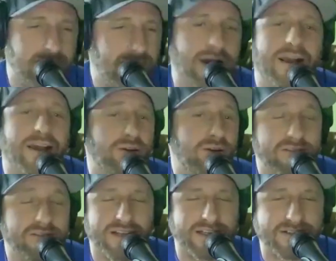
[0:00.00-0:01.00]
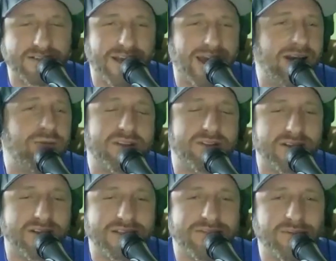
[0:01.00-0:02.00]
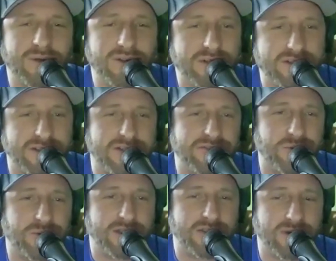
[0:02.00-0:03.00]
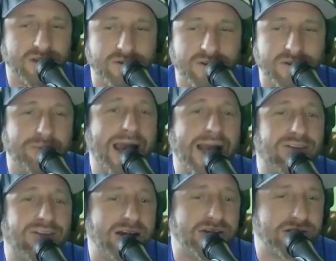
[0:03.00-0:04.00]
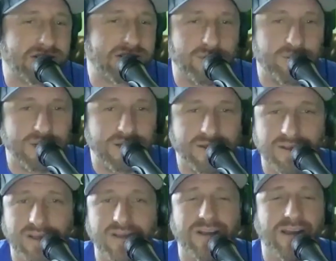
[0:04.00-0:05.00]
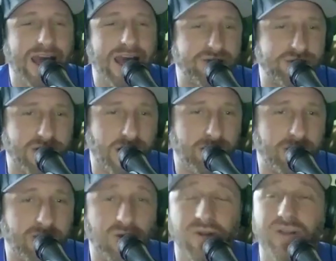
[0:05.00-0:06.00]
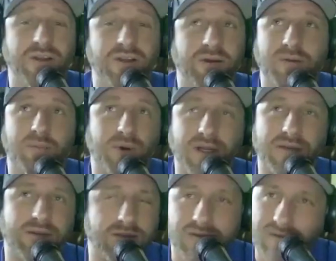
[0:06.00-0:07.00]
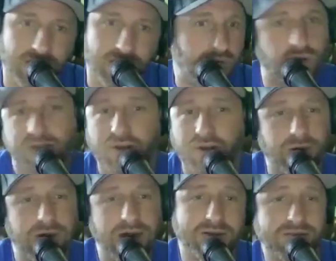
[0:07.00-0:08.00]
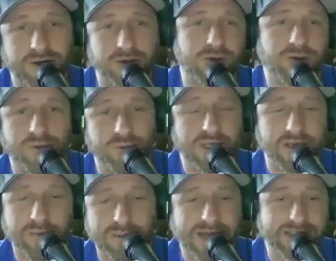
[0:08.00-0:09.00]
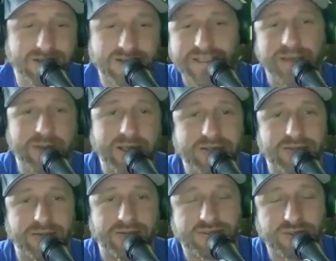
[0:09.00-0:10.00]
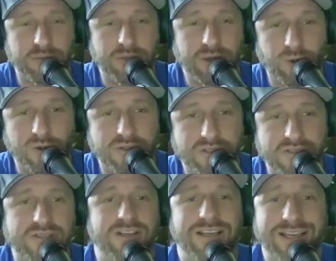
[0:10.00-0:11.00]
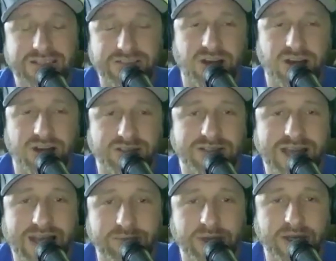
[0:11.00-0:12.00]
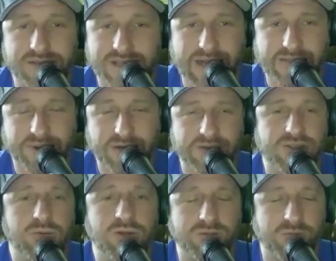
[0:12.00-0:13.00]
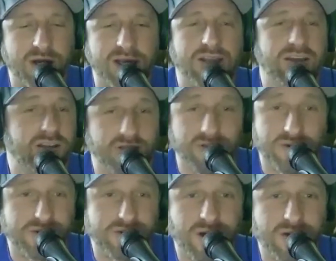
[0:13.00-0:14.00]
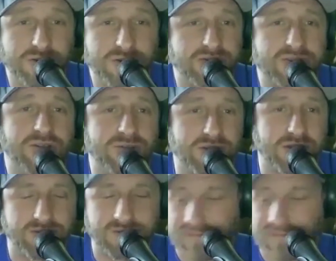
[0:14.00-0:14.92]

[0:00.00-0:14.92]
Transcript: I don't even, like I said, I don't think that's even realistic in 2023. The backlash is going to be astronomical, but let's go around in a circle and we come back to the same answer. There's too many horses. It's costing taxpayers too much money. There's a logical solution.